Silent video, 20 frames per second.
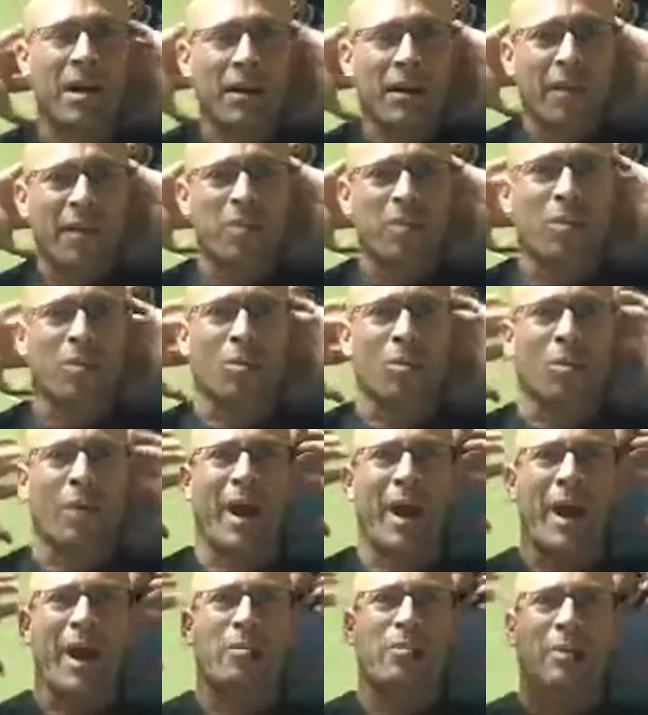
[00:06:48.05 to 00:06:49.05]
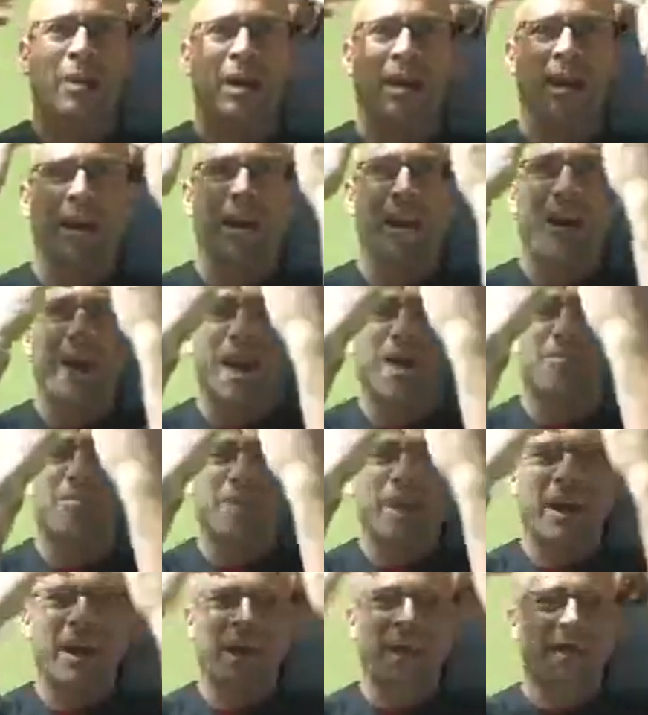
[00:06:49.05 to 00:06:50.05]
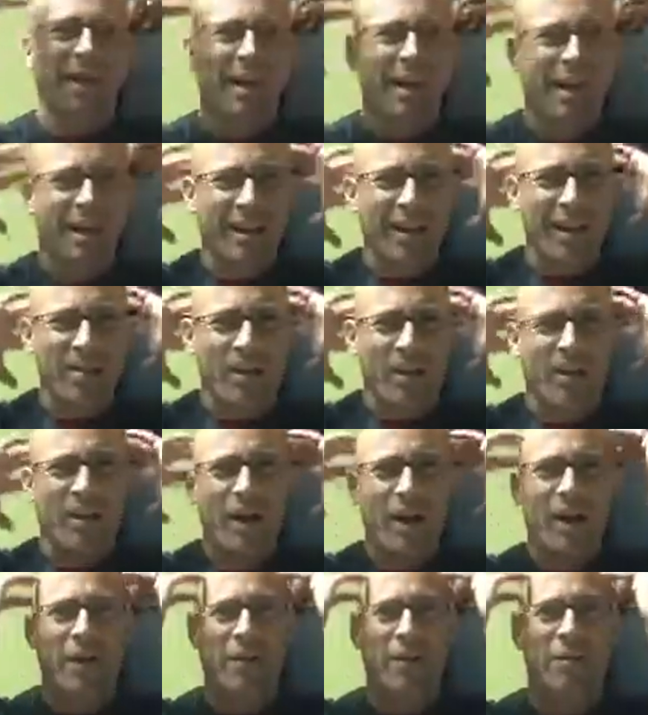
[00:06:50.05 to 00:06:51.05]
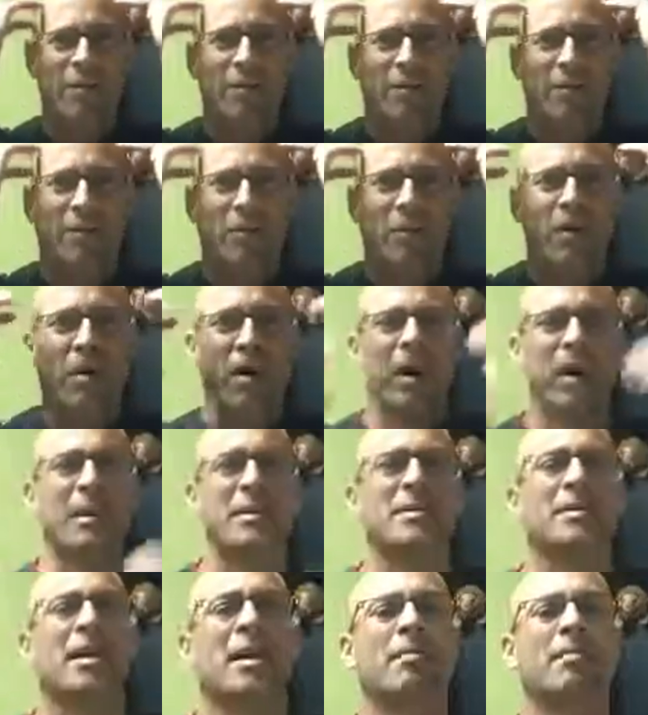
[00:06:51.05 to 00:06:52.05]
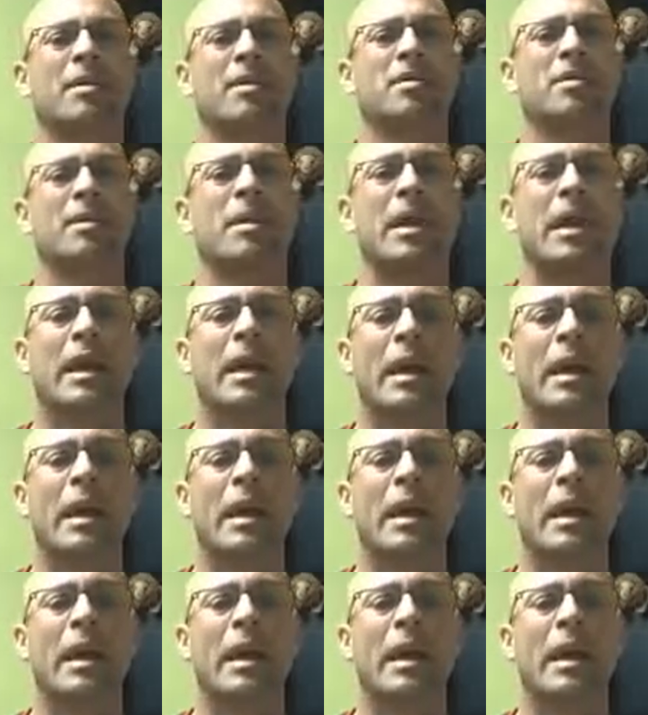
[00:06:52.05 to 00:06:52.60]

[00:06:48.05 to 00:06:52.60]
Those will wrap in a hat band kind of coming around the forehead and temples.